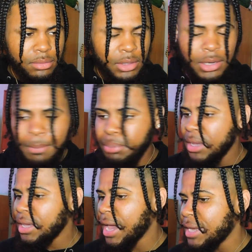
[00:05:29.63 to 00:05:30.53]
and the
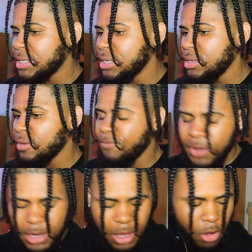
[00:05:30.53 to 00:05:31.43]
beat catchy, the
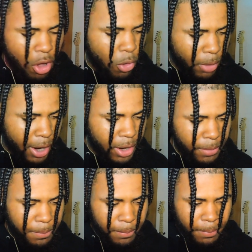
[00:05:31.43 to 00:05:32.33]
video go right,
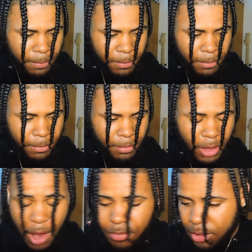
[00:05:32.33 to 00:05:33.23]

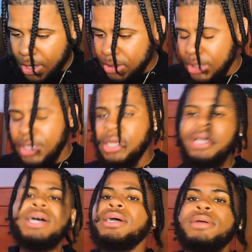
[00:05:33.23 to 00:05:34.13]
everything's looking
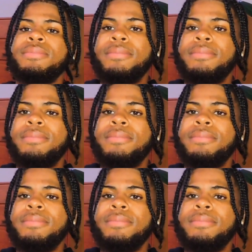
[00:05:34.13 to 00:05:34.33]
good.